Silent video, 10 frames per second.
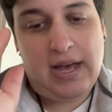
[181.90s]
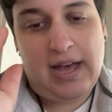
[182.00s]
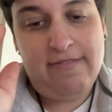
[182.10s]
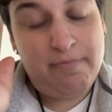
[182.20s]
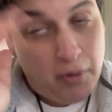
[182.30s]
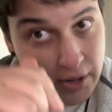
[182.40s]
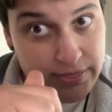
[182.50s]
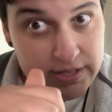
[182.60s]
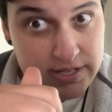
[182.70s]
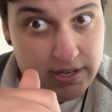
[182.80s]
I've bought
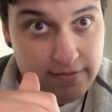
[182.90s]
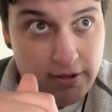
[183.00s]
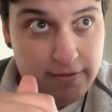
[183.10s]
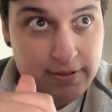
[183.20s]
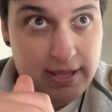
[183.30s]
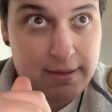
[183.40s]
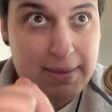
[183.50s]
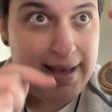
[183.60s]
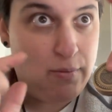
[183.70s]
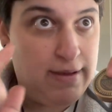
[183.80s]
this stuff off of him.
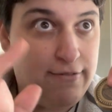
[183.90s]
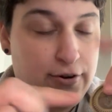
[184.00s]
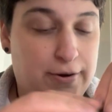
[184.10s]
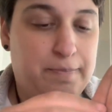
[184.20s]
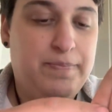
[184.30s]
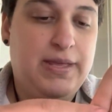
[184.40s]
However,